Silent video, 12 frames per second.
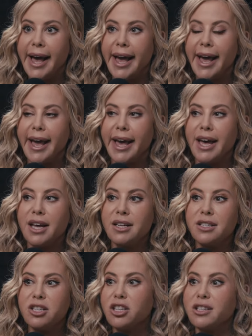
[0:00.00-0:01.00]

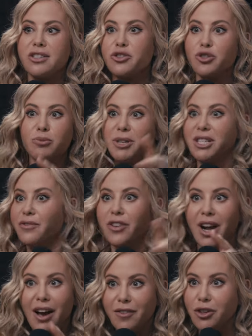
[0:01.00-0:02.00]
And because there's so many
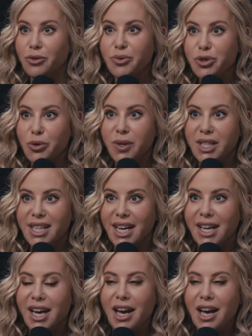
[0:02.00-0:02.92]
different avenues you can take.